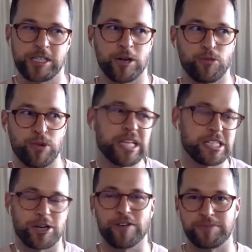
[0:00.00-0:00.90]
really
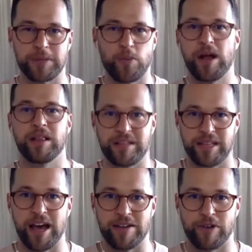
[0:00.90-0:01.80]
serves me well in
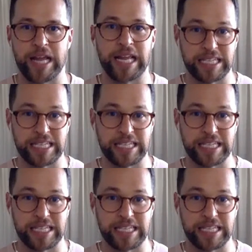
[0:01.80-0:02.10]
life, right?